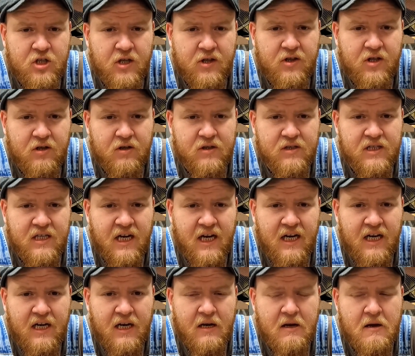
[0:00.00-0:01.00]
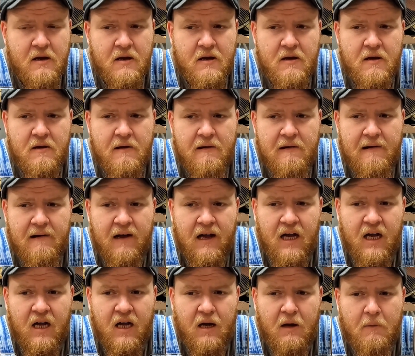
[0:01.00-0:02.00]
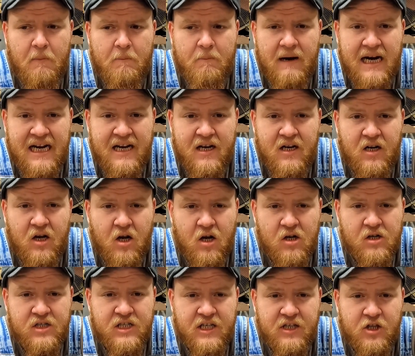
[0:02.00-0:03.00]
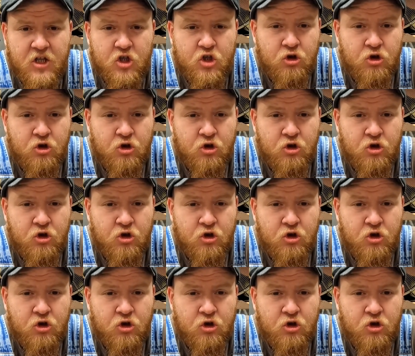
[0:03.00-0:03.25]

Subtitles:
that there's a man haunting the